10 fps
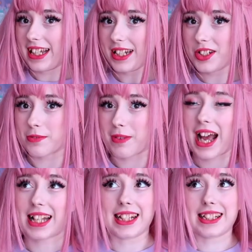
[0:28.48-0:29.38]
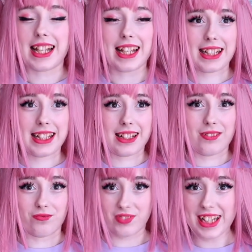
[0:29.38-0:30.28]
in Japan and they're
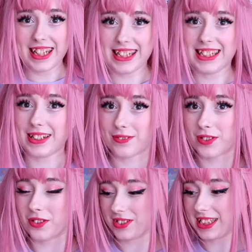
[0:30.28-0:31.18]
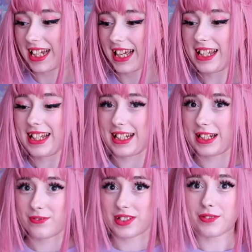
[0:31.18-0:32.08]
really difficult to get
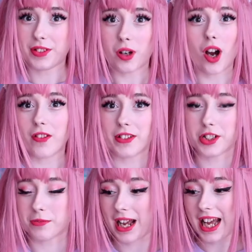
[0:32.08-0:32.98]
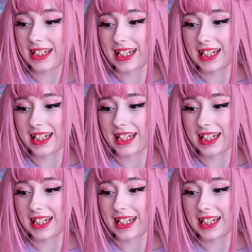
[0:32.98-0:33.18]
even if you are in Japan,